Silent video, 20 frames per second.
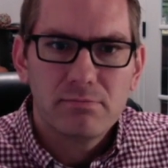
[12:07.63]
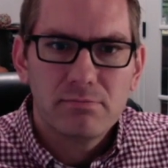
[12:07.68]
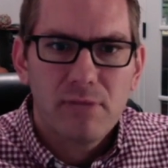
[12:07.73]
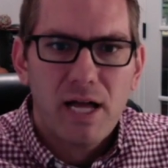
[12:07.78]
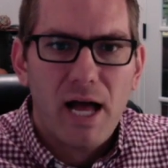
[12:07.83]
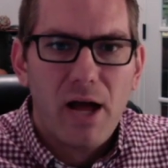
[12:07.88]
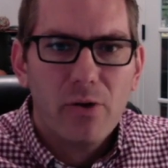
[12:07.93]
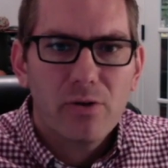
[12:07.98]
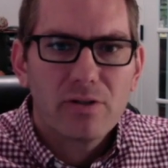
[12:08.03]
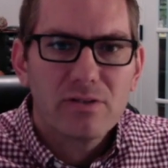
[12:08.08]

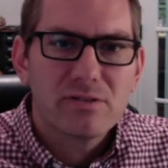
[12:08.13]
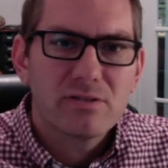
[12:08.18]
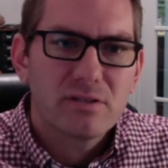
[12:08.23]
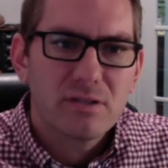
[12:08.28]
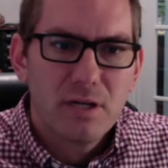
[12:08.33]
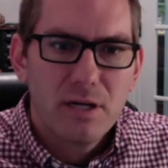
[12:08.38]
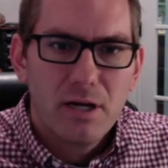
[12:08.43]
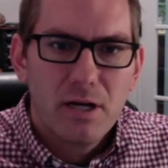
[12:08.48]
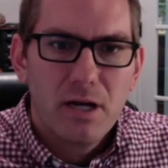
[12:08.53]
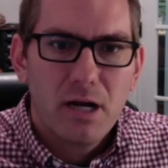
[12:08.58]
how
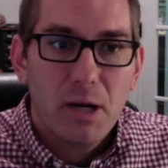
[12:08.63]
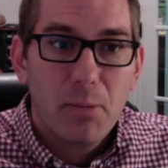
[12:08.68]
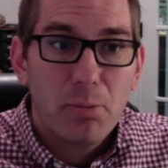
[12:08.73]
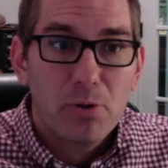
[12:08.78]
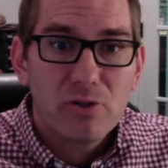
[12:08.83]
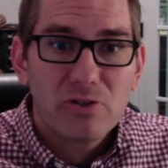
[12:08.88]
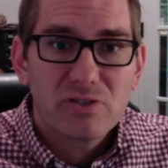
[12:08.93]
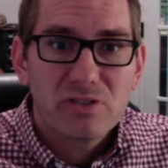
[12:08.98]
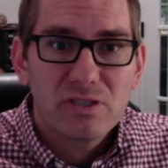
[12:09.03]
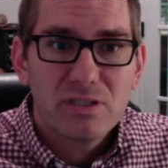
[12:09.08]
does a
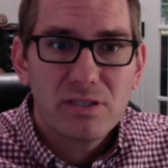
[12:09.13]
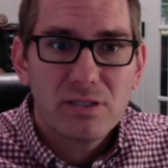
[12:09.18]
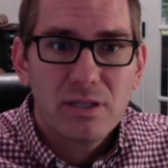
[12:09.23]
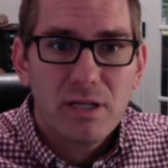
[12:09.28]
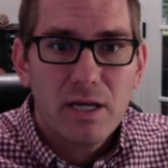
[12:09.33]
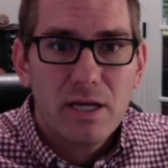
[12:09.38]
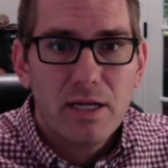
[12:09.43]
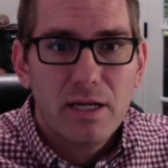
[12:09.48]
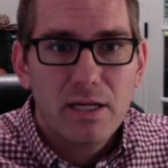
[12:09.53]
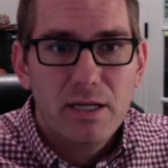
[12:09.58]

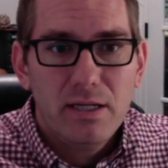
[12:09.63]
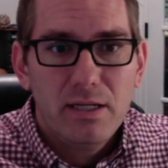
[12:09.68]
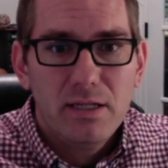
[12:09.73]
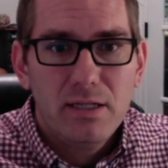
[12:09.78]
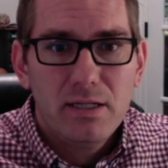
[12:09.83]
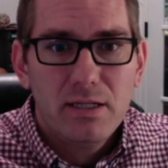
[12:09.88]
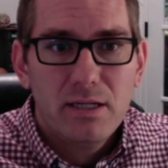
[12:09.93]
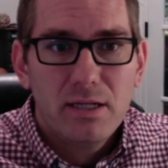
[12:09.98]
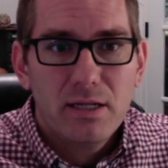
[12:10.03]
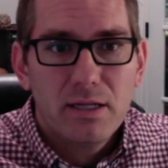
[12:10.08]
person
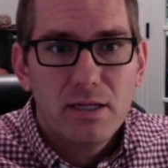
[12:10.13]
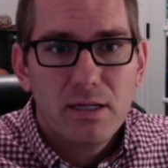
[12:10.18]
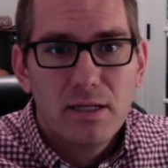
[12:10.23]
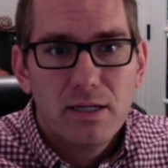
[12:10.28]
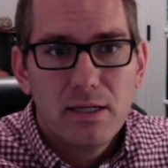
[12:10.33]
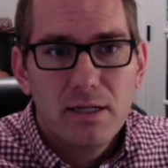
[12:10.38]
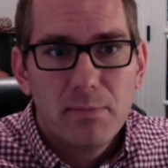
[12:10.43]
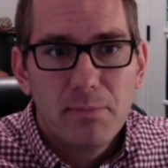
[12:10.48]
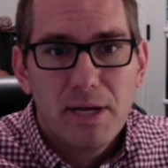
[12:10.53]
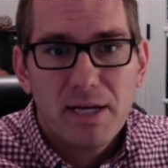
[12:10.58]
in
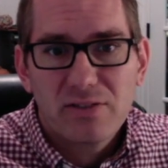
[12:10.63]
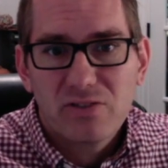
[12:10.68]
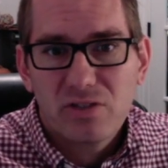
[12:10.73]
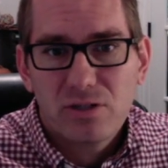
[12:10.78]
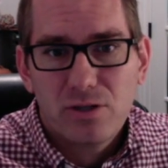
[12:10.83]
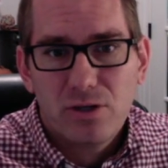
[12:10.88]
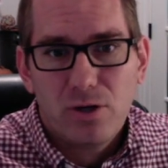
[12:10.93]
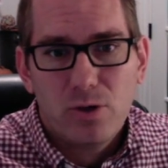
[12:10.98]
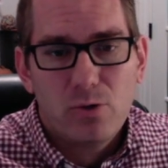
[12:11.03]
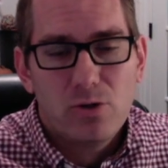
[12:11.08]

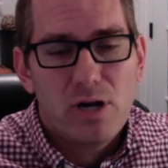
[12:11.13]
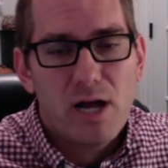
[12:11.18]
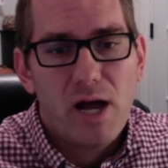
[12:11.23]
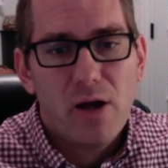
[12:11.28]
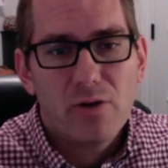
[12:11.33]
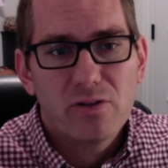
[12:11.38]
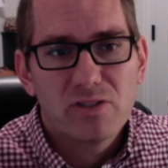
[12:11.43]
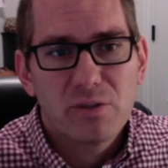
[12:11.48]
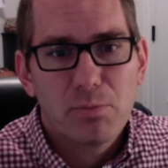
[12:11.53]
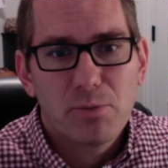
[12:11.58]
Mexico, or how
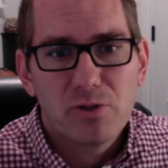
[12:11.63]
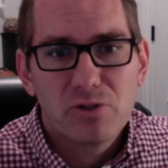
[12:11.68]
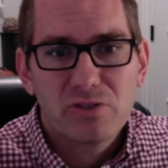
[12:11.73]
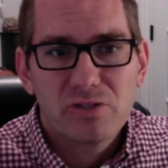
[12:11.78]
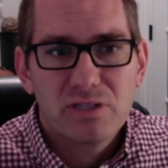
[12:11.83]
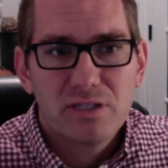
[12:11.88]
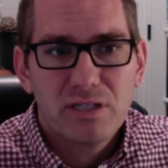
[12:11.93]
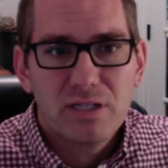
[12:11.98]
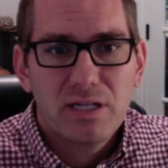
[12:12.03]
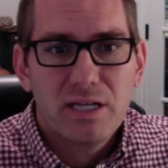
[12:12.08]
does a
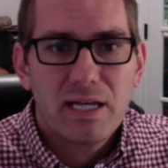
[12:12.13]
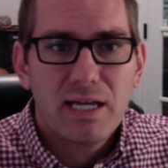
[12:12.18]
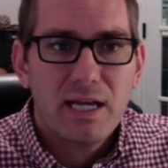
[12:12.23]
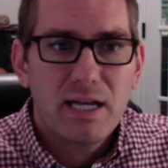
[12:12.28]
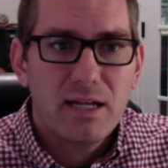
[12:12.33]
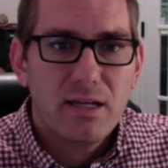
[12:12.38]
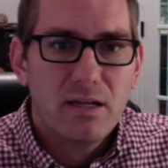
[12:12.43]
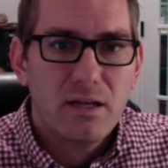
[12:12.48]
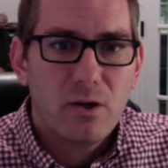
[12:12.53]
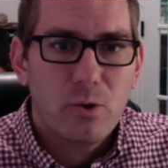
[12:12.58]
person in
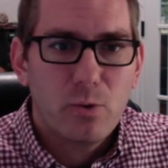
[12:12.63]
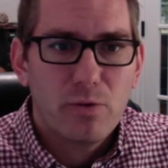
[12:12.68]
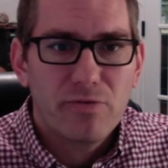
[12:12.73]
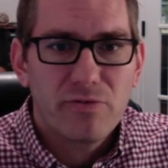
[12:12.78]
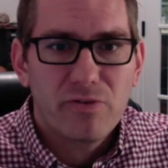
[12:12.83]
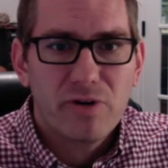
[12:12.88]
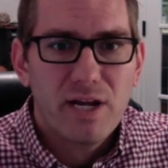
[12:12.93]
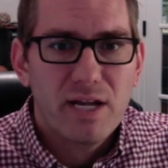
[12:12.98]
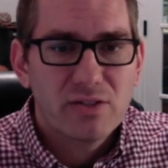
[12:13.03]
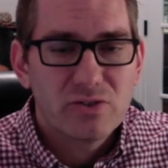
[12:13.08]
Canada or
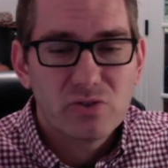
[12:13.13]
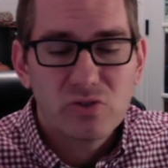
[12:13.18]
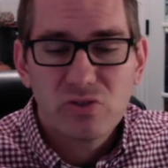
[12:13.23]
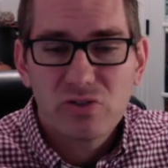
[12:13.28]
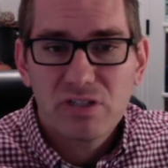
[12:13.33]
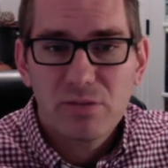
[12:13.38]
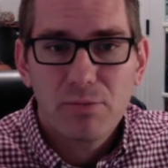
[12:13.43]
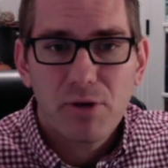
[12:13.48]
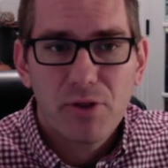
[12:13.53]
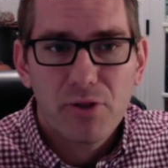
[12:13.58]
France or
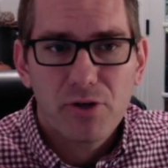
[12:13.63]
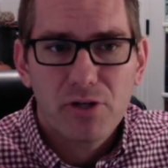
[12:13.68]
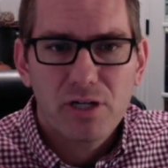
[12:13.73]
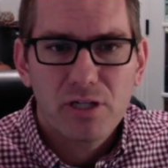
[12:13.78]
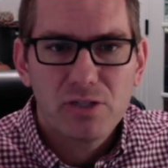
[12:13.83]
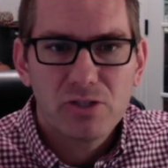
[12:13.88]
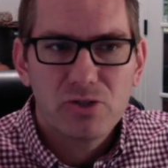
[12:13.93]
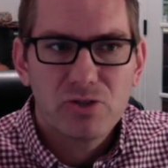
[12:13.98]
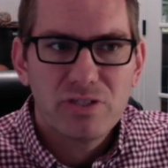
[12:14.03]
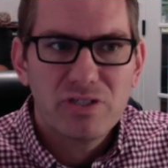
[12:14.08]
some other
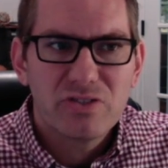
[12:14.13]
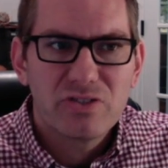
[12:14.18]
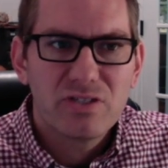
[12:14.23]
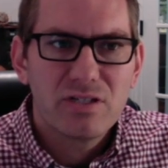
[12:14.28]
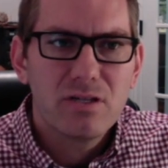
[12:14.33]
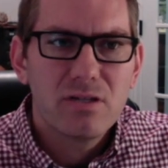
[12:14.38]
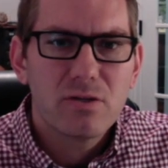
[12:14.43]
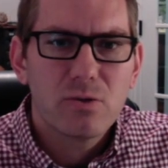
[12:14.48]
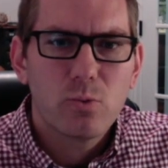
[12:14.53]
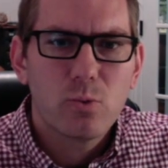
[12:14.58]
country
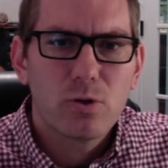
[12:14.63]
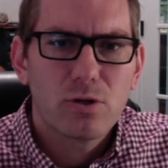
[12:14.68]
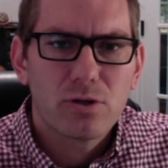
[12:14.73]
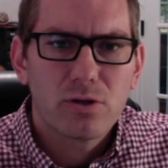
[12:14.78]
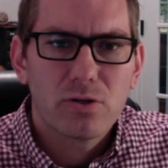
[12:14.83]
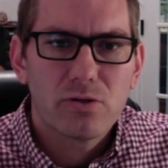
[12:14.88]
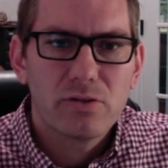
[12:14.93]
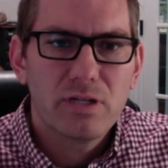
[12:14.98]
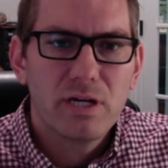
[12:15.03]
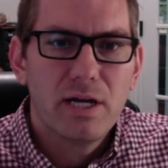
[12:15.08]
see the
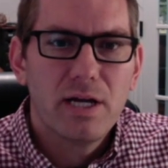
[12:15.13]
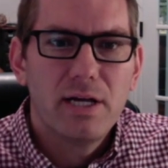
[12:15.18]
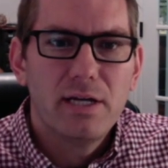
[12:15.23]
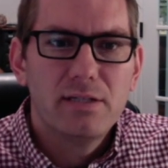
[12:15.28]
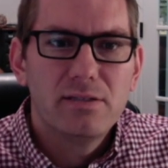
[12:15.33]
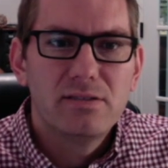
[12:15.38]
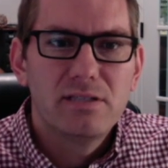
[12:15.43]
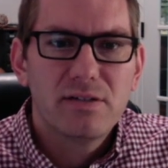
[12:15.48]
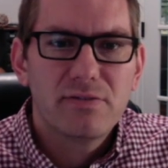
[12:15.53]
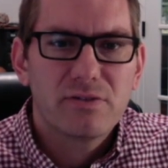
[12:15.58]
world
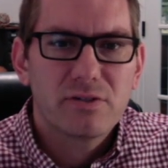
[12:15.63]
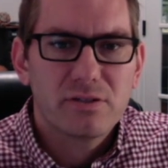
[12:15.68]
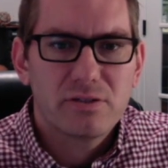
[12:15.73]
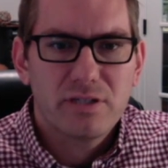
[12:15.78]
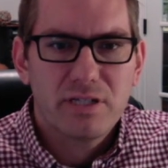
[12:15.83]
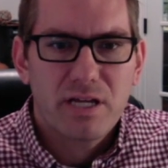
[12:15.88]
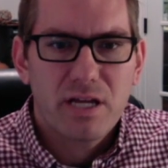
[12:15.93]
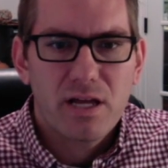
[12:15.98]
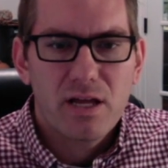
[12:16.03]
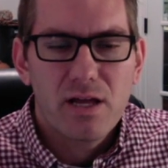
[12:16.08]

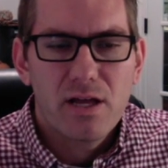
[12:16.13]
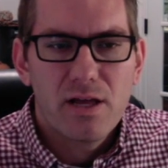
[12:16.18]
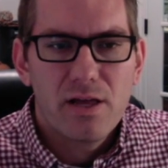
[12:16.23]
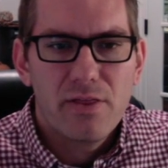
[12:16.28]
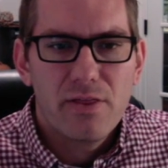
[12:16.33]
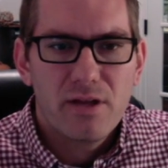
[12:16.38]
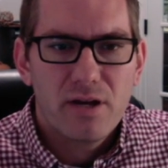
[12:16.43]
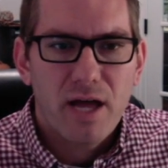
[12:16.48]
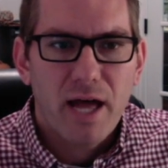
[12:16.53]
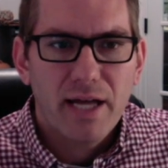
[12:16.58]
differently
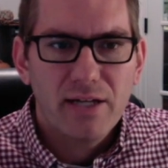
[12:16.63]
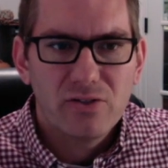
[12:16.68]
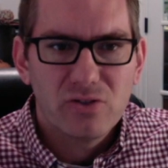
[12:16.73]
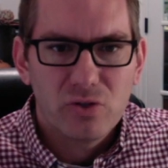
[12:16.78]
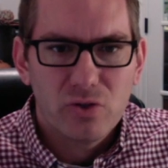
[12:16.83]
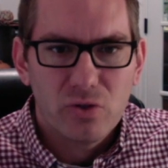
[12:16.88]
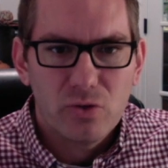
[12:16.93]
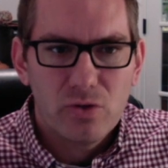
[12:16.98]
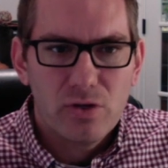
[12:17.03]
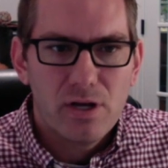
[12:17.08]
than I
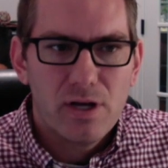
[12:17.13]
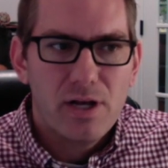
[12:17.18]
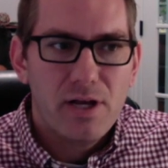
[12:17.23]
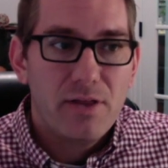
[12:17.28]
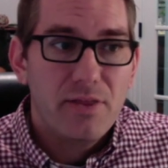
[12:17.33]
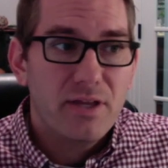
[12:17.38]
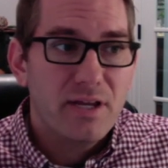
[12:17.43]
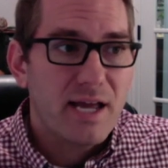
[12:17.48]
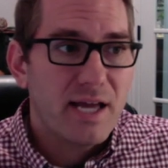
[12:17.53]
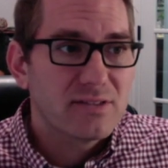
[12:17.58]
do,
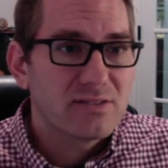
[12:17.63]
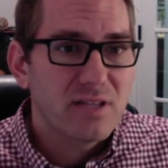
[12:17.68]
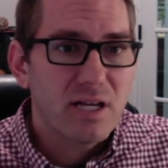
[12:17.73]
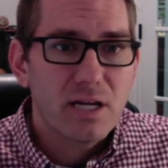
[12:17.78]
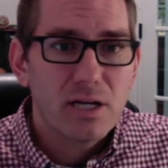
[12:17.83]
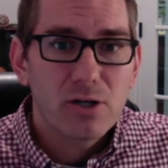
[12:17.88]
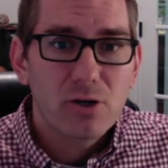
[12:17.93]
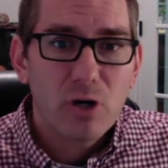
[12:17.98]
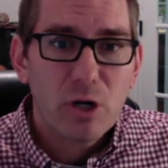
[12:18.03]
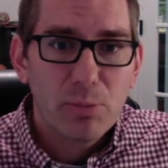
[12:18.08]
then as they
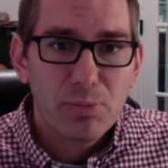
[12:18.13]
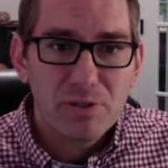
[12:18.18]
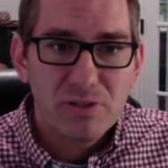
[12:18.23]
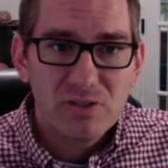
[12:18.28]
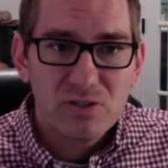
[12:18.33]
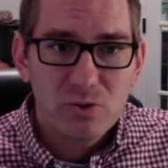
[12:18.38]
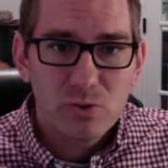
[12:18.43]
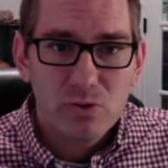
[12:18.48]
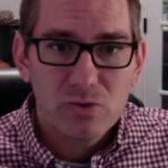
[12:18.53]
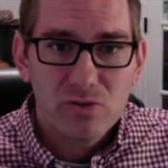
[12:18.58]
grow up
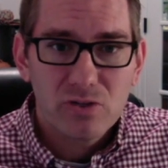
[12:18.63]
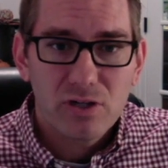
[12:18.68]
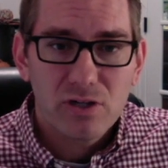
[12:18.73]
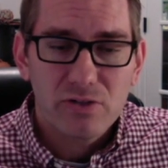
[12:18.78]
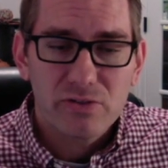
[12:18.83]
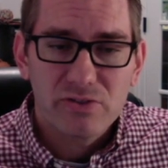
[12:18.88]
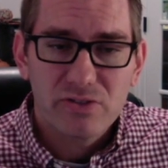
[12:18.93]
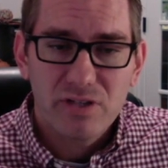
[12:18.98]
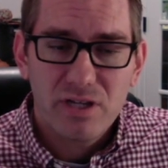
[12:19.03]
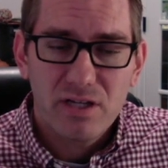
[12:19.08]
into
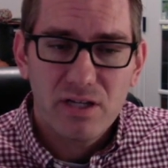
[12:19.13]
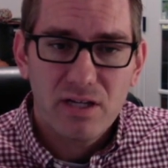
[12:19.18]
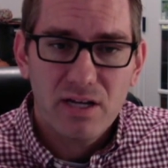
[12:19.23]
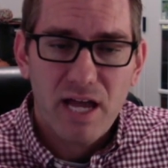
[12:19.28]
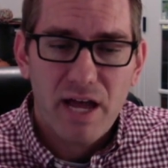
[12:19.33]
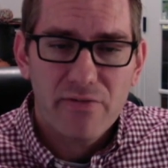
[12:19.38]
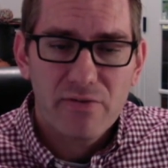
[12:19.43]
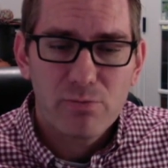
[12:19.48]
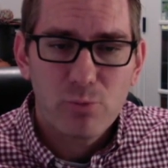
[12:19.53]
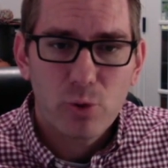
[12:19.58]
adults, they can
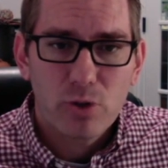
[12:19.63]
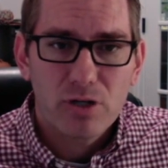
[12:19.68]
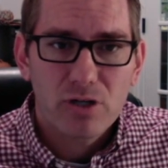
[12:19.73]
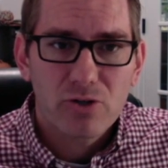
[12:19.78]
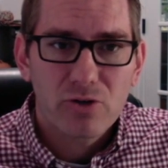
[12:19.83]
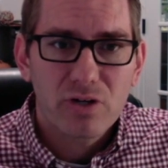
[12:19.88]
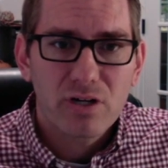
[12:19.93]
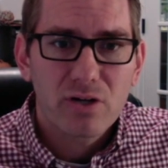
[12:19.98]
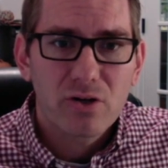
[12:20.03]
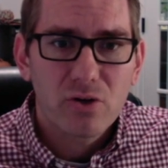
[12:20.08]
have a more
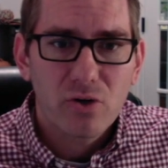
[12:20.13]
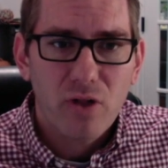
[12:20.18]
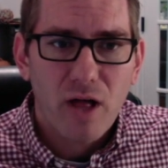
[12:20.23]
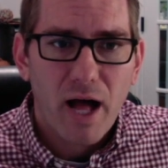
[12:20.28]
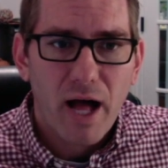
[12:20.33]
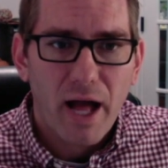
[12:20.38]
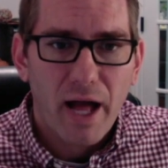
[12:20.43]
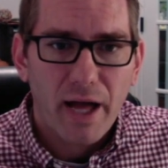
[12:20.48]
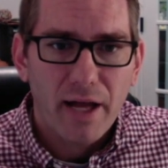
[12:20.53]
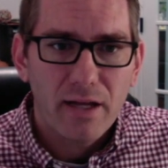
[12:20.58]
critical
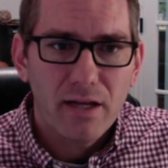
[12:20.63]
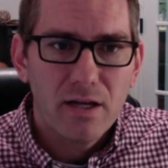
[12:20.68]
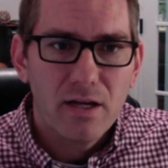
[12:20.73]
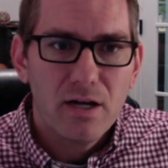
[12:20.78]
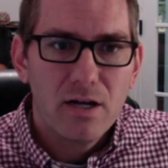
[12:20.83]
eye